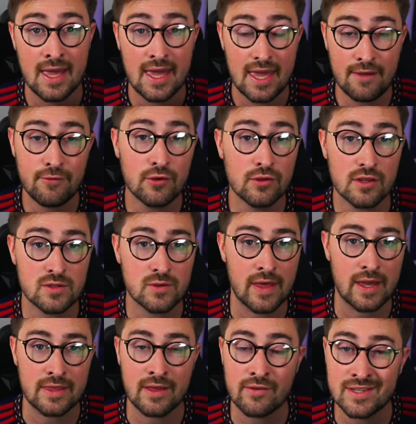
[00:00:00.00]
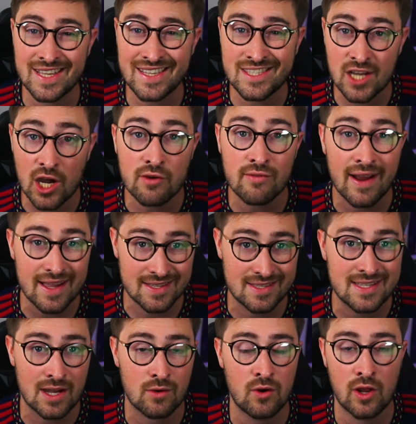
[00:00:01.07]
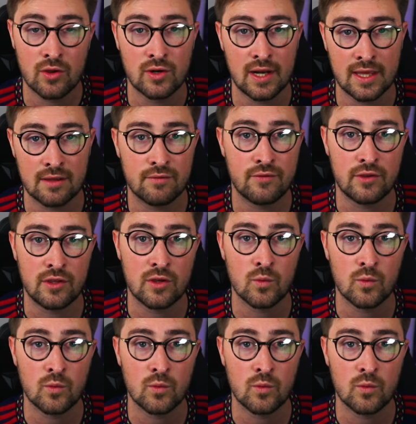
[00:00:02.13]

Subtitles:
if you're not doing that, there is a direct download link for you,